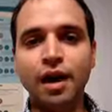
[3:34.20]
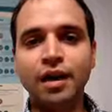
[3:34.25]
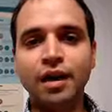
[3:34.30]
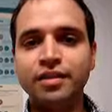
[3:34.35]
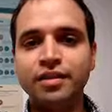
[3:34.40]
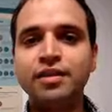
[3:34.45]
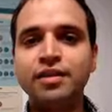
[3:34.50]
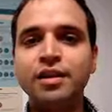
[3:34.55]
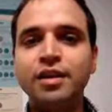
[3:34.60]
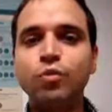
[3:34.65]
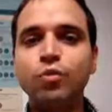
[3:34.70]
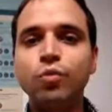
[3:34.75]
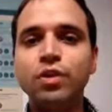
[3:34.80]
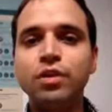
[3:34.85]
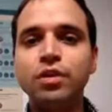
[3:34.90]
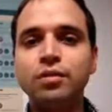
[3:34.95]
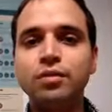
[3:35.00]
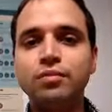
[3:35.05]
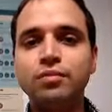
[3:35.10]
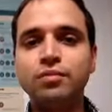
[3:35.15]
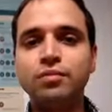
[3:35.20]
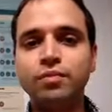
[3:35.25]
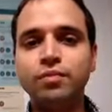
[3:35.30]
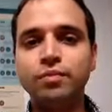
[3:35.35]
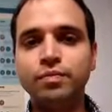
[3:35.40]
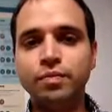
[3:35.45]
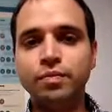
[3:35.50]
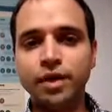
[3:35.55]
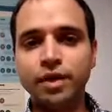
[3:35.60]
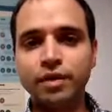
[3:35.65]
I think they will
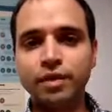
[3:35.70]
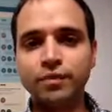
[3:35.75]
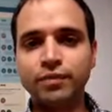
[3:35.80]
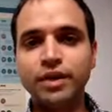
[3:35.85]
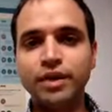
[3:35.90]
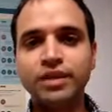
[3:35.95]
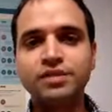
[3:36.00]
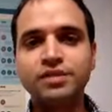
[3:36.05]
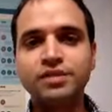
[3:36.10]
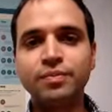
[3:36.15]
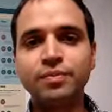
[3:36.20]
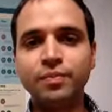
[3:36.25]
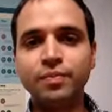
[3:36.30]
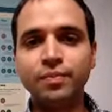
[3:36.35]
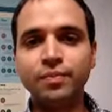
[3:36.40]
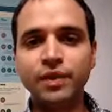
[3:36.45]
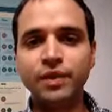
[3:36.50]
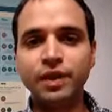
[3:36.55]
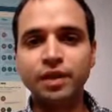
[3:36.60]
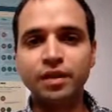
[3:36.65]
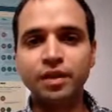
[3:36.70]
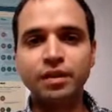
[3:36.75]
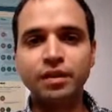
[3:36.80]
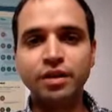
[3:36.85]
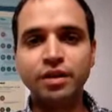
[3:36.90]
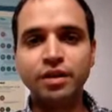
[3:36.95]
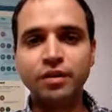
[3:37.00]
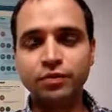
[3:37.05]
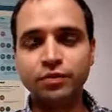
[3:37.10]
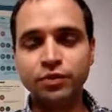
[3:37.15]
fix them in
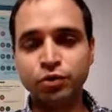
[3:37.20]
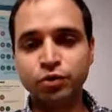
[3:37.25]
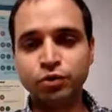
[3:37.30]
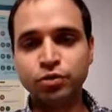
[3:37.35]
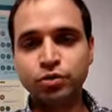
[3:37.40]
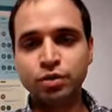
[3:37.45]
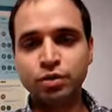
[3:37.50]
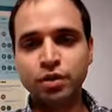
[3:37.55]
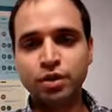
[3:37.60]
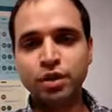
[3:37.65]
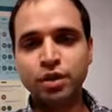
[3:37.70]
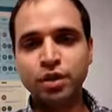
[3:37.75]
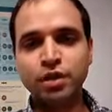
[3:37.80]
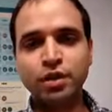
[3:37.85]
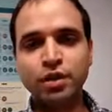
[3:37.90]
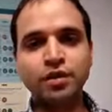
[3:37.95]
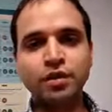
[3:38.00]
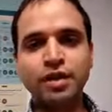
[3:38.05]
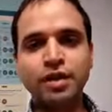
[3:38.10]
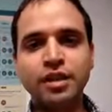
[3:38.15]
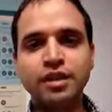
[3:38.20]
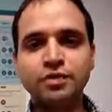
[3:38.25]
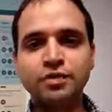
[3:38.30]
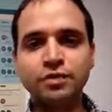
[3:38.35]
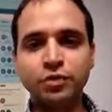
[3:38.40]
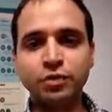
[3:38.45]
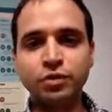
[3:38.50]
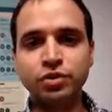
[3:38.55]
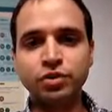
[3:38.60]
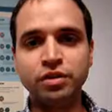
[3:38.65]
the near future, in the
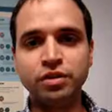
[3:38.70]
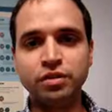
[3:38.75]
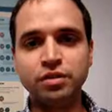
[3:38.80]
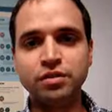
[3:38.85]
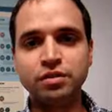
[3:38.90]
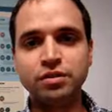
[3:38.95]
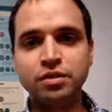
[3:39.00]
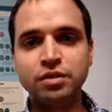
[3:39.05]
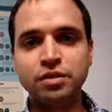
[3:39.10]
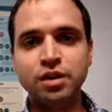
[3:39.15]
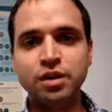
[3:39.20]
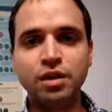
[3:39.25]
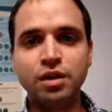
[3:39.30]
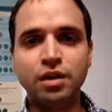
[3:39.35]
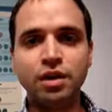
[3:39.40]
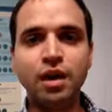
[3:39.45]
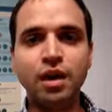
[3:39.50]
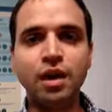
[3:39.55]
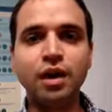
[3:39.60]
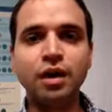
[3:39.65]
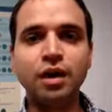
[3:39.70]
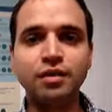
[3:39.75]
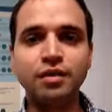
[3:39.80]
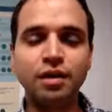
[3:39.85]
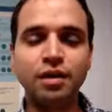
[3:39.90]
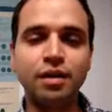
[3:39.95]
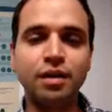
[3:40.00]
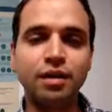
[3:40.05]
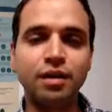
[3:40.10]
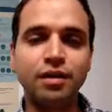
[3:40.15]
next few years,
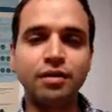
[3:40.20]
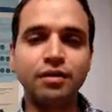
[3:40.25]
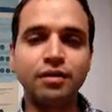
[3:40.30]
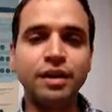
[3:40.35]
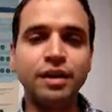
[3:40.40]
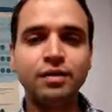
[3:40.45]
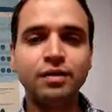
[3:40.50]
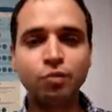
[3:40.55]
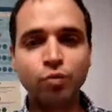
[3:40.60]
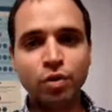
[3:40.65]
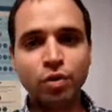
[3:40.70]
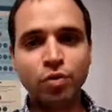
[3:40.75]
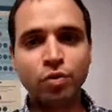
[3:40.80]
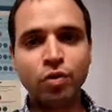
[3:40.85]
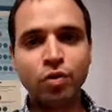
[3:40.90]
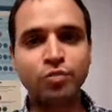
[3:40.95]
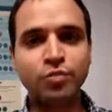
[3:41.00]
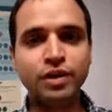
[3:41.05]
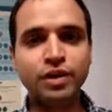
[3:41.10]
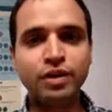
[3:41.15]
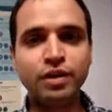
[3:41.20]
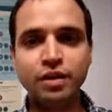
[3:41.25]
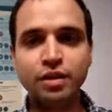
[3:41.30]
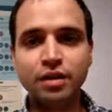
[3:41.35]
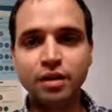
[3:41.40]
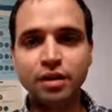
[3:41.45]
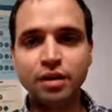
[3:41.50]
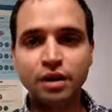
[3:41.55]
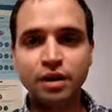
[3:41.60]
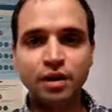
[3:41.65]
and then we will
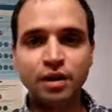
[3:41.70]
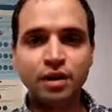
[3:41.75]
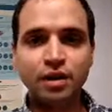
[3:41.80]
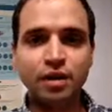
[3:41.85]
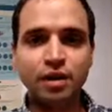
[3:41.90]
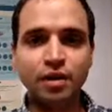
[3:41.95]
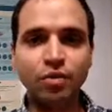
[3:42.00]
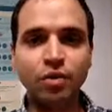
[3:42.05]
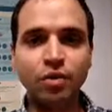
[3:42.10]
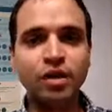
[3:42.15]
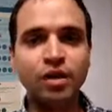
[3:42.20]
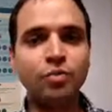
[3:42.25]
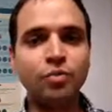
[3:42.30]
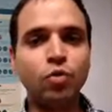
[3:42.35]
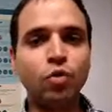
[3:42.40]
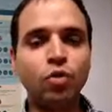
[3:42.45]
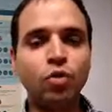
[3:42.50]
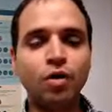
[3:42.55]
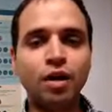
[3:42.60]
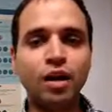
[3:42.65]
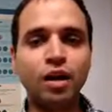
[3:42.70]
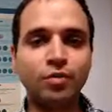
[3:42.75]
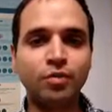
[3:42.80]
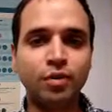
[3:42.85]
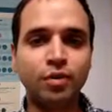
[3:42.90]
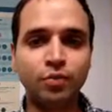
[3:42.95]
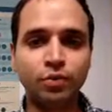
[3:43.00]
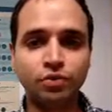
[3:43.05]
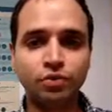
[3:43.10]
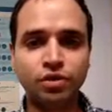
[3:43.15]
be in a more
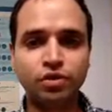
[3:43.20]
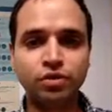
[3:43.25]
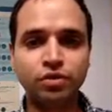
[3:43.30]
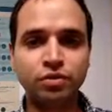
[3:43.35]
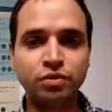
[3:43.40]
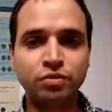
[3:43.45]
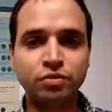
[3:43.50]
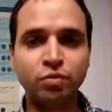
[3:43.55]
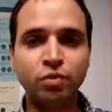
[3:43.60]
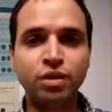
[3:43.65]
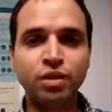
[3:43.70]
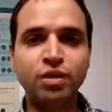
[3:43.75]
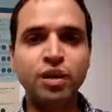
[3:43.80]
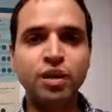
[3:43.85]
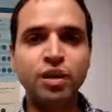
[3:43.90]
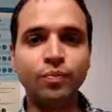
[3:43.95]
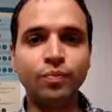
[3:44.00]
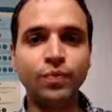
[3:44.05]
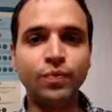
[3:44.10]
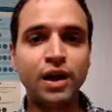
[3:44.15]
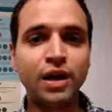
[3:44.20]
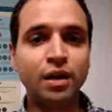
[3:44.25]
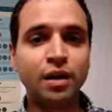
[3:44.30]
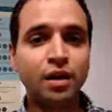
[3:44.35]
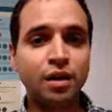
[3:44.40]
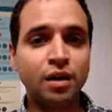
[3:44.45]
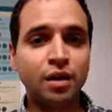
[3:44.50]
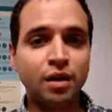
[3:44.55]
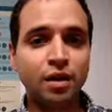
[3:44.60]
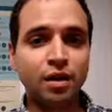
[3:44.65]
level position with them.
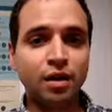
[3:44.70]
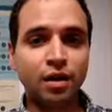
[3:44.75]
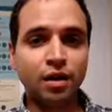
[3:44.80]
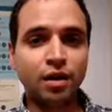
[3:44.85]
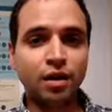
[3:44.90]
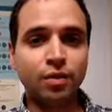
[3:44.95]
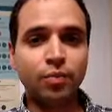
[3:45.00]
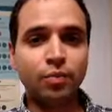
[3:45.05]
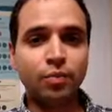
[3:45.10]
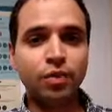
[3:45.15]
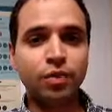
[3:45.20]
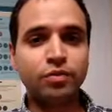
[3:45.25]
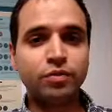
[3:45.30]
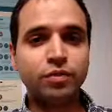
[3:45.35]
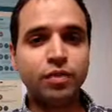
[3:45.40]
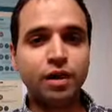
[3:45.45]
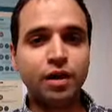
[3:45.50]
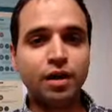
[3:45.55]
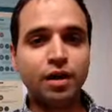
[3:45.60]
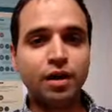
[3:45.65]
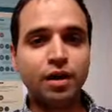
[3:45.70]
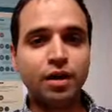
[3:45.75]
But